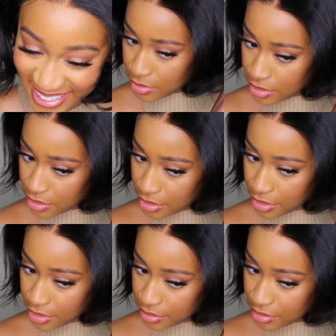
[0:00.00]
I'm gonna
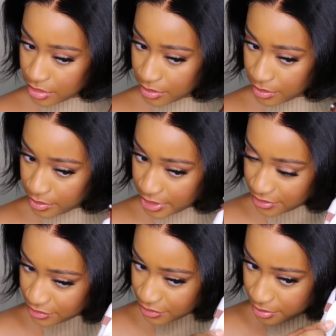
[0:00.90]
curl
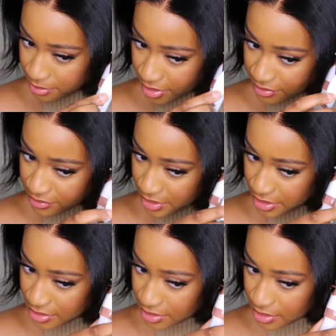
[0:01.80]
away from my
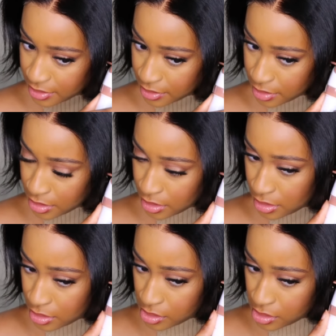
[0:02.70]
face
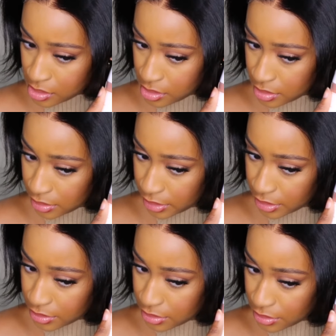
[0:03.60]

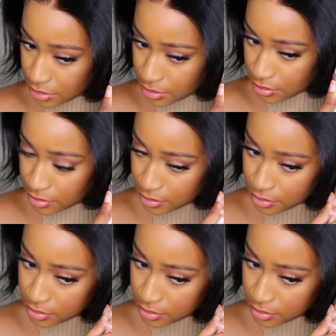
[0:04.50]
like so.